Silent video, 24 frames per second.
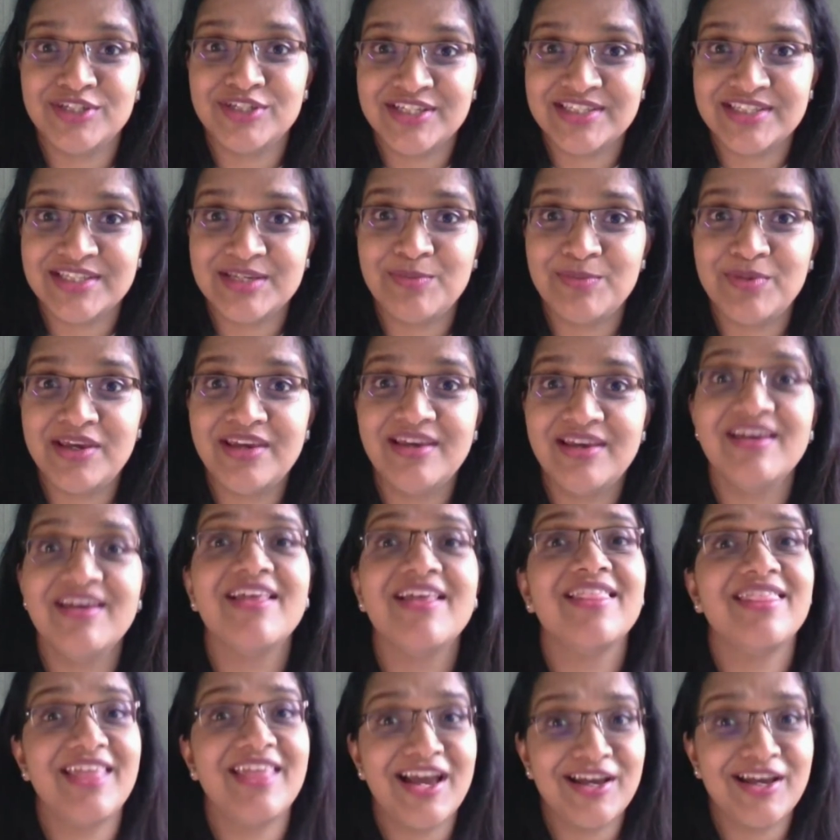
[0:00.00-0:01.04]
on GCP.
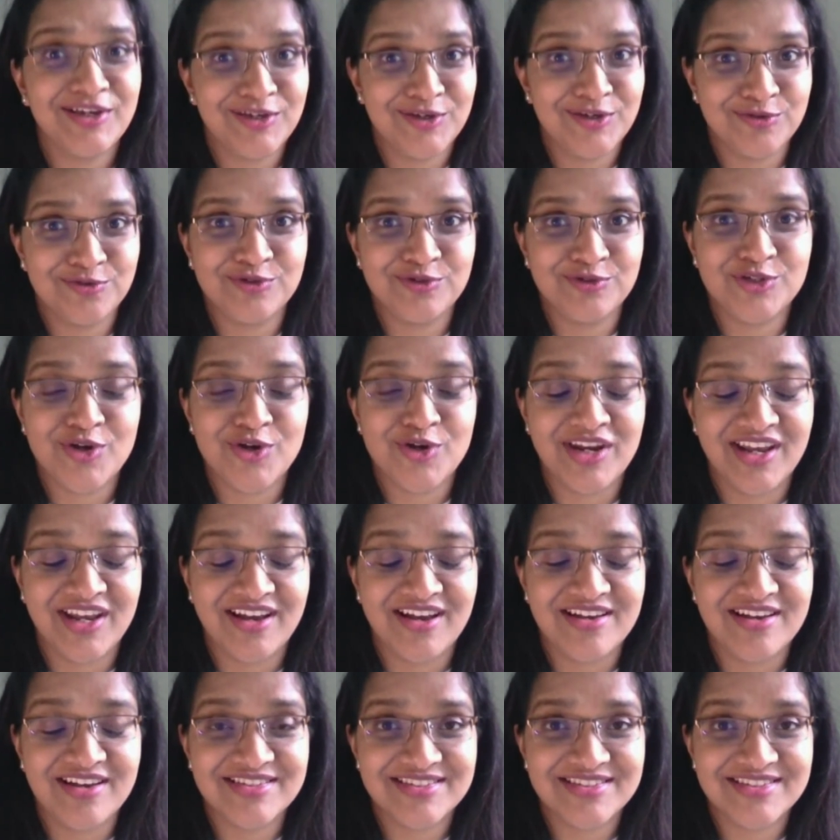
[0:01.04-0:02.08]
Thank you for joining
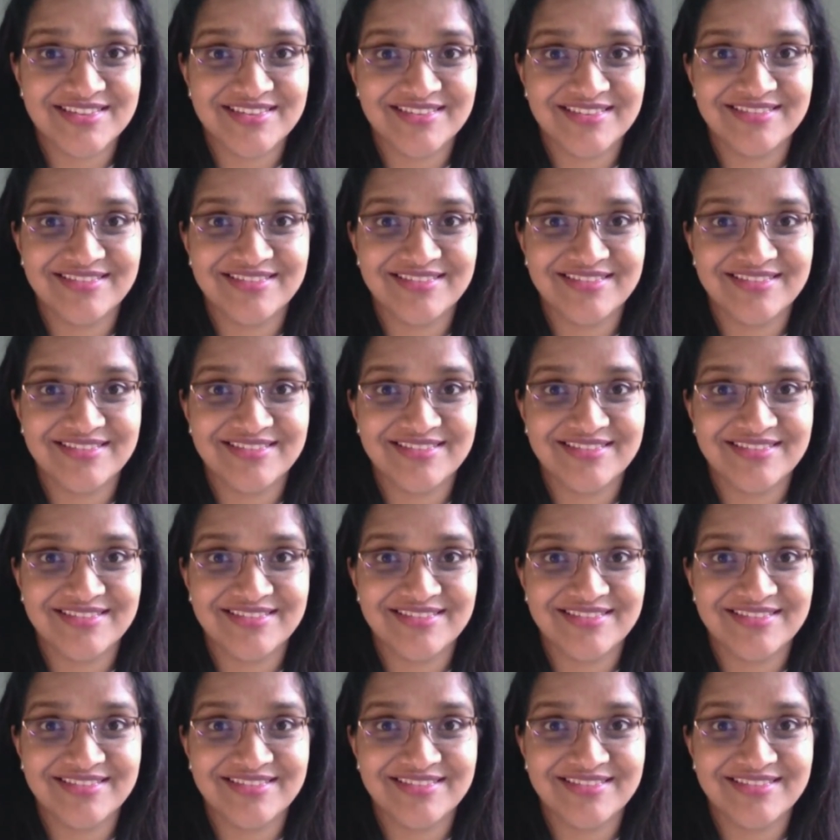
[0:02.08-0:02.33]
us.